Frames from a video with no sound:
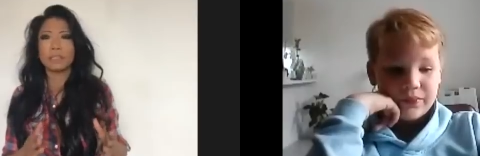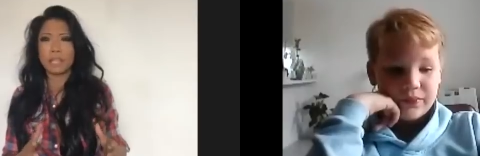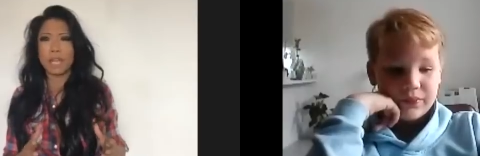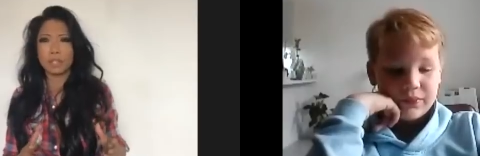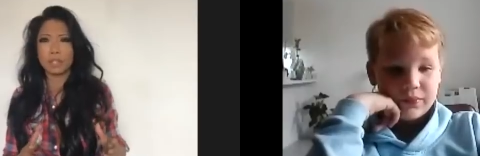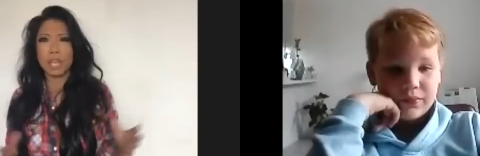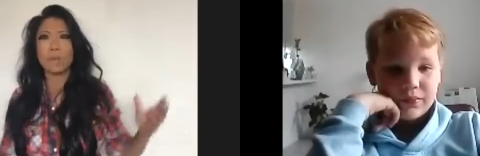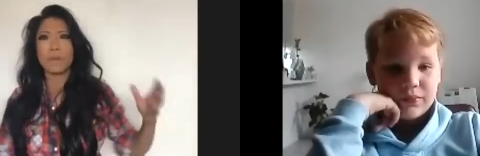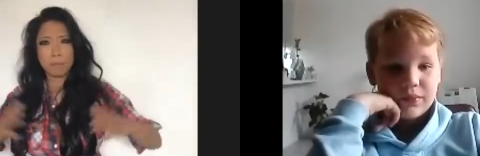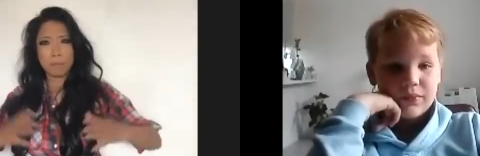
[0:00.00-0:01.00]
Speaker 1: alone, you know, when
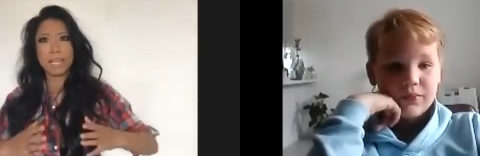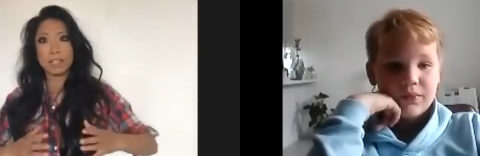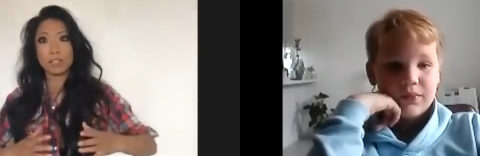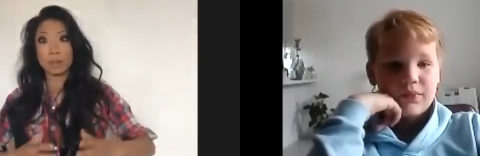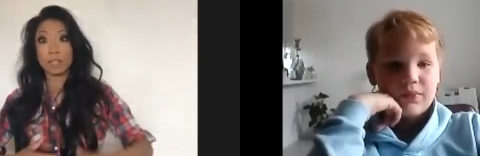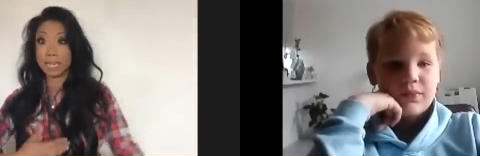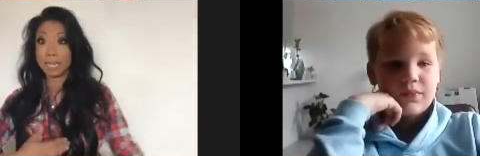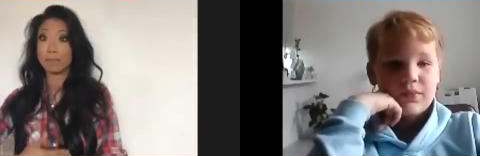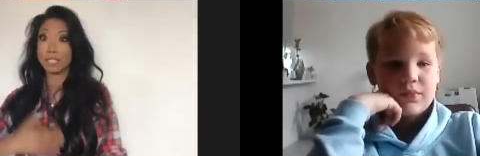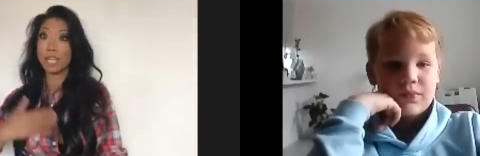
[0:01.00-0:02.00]
they're being told. And
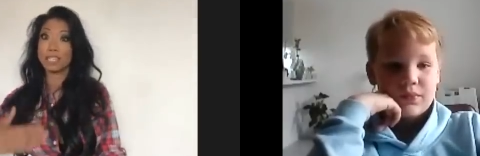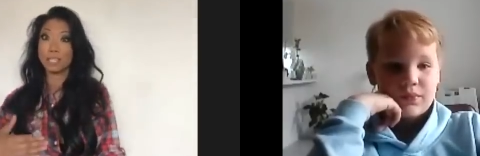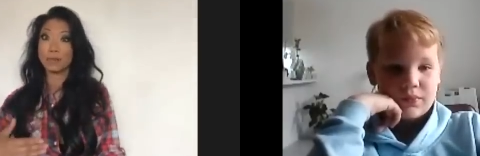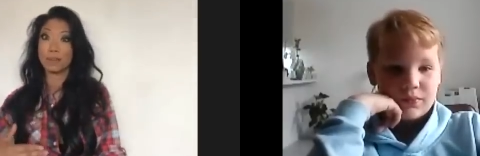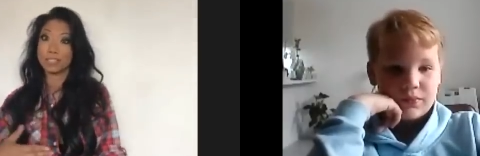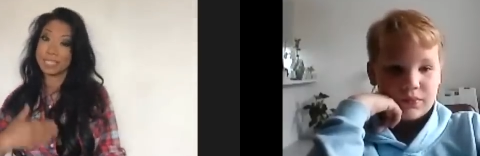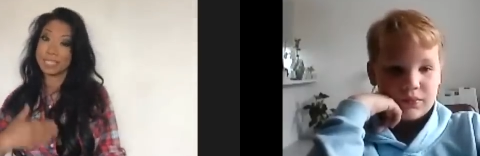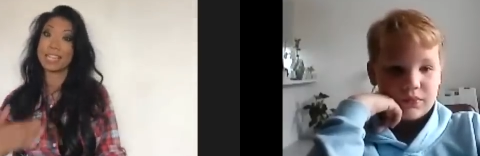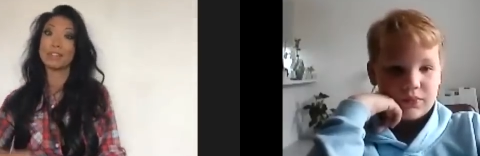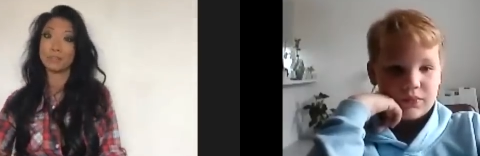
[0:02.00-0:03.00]
I'm certainly someone to
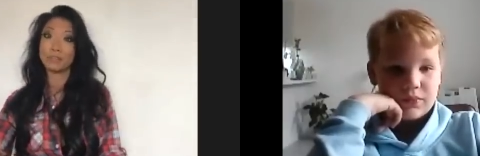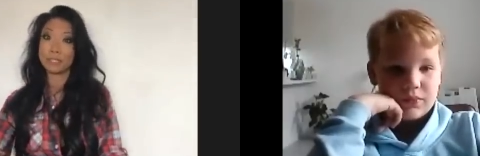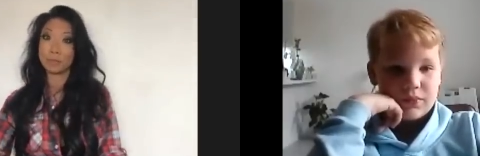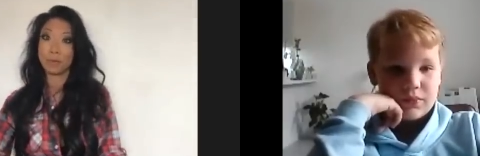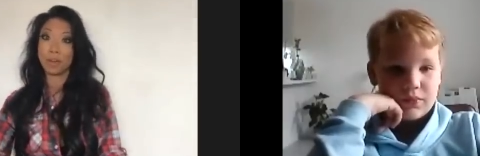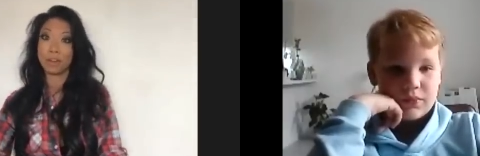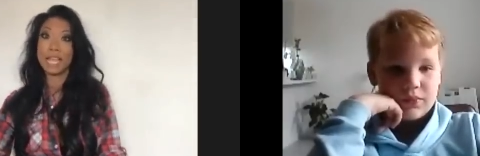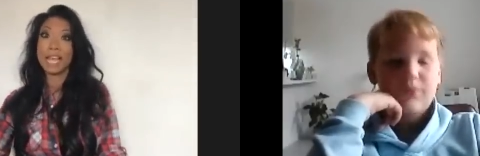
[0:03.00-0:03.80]
stand up for someone.